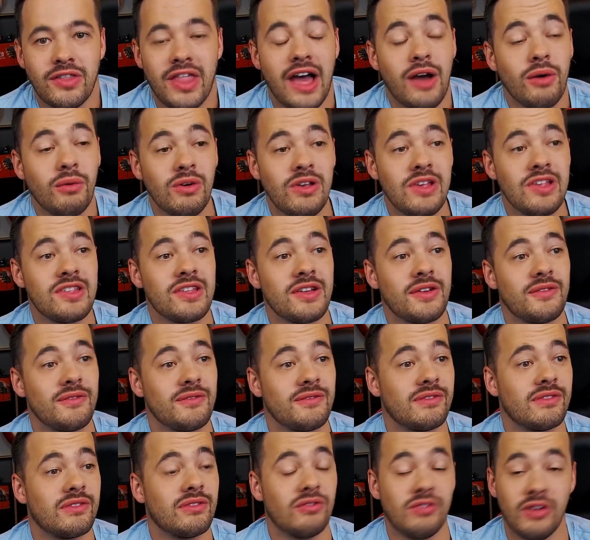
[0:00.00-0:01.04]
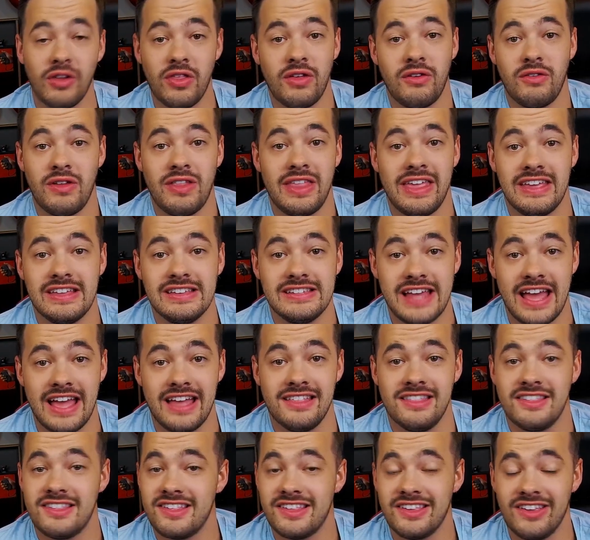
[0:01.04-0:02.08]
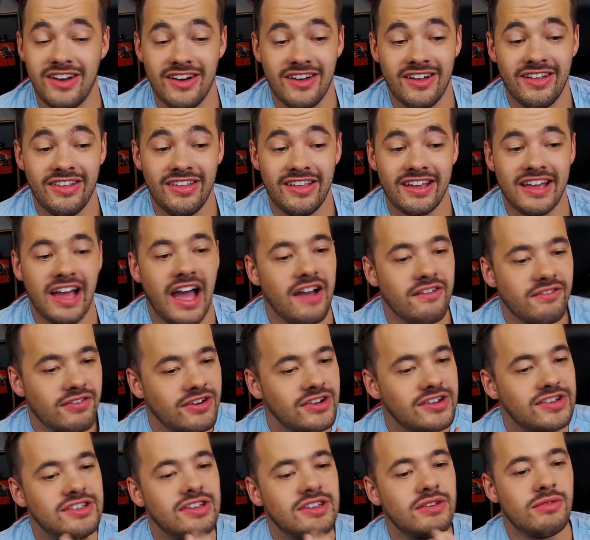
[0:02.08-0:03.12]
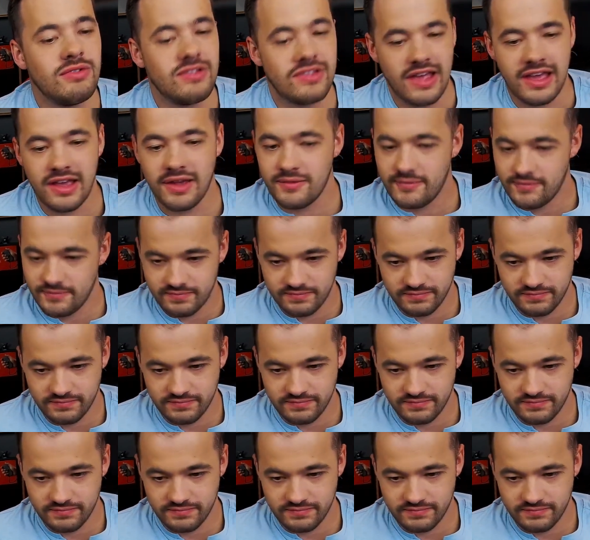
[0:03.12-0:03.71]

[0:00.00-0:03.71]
That was really, really intense, y'all. Like, at first it was like,